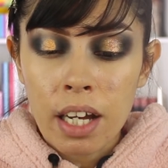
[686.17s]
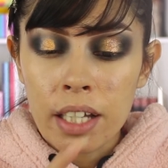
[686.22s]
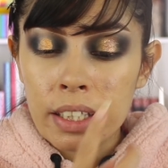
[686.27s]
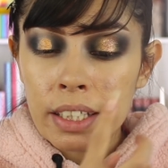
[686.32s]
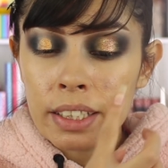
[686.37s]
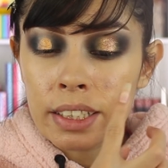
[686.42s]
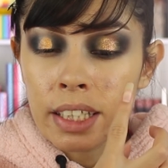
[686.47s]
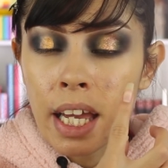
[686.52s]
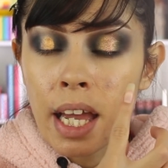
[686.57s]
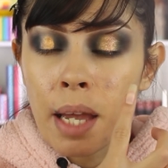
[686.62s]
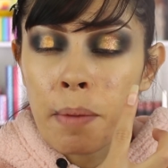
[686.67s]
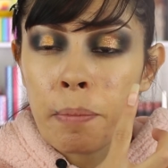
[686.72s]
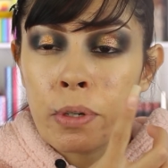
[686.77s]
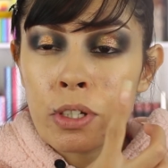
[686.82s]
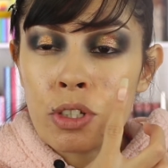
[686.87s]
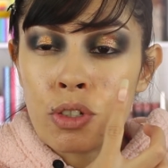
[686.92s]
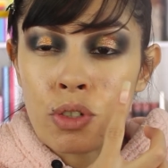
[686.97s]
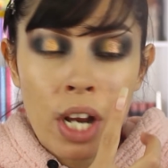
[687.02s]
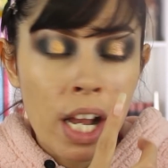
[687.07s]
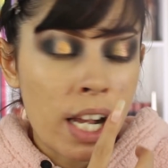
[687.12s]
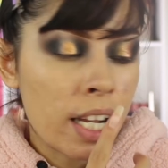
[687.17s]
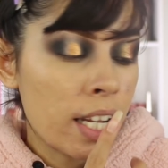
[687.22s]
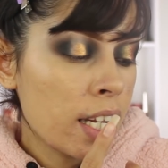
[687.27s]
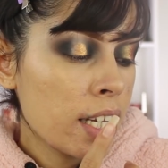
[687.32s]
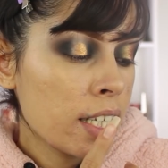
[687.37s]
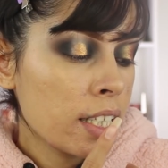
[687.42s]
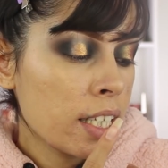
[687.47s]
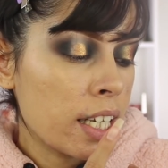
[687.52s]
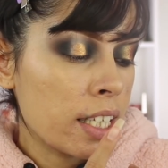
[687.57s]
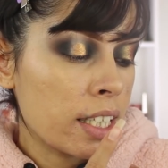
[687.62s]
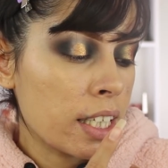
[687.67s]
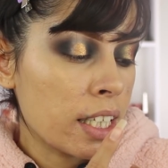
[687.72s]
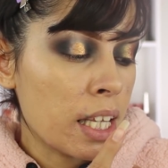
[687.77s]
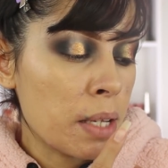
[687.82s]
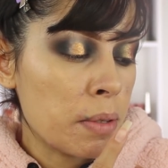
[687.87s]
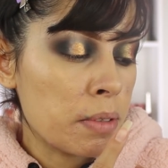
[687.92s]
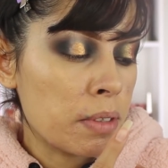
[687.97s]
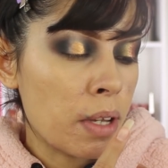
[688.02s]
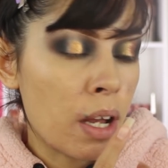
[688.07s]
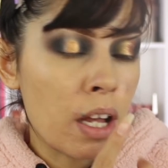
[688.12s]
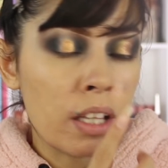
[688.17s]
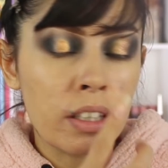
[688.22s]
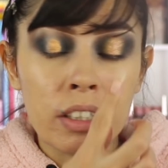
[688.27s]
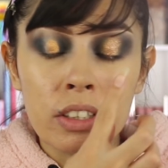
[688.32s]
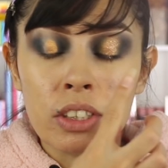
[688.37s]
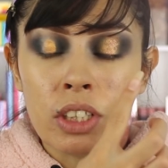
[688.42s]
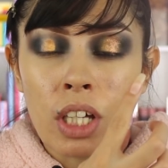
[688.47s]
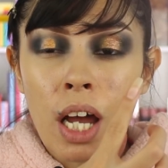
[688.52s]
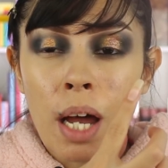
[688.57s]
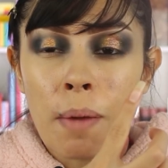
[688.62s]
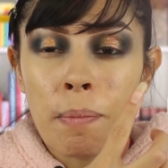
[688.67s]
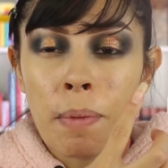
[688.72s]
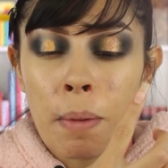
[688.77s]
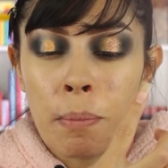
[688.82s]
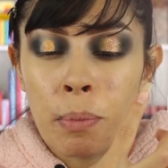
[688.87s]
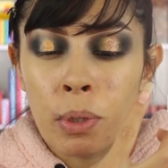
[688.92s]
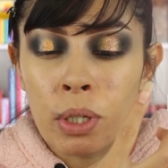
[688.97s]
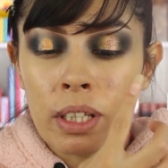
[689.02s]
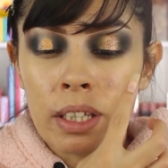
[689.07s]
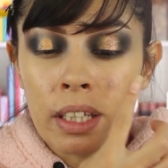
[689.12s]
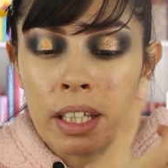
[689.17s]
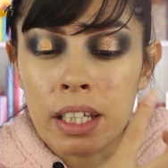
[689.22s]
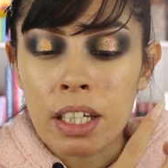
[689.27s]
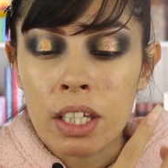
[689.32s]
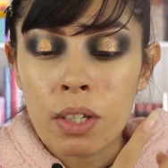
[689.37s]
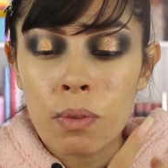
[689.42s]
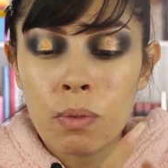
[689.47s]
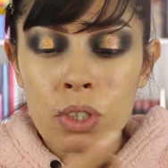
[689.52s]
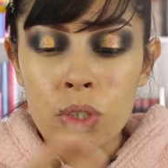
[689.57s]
On this eye I put Dragon, and then on the top I put Liddy,